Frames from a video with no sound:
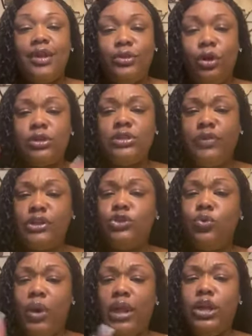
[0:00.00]
Those of us
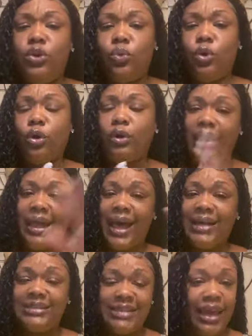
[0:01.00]
who were in the world and
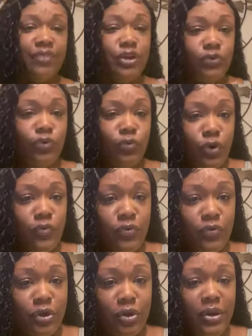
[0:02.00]
God saved us for real, for
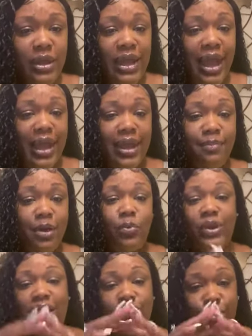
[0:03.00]
real. Amen. We
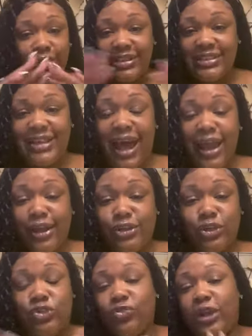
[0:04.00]
have no desire to
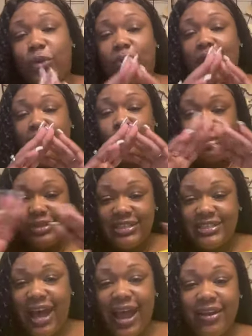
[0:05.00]
drink. We have no
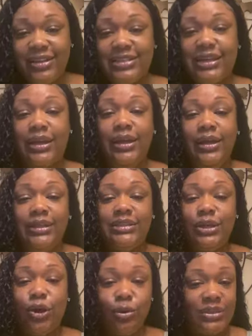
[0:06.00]
desire to to
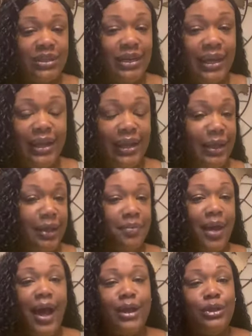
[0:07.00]
go to the club.
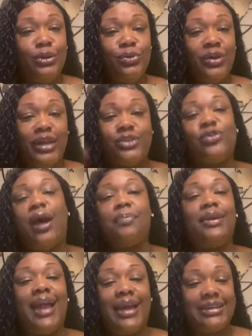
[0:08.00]
Hallelujah. Drop it
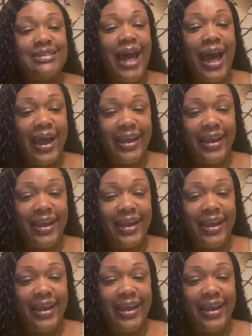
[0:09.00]
like it's hot.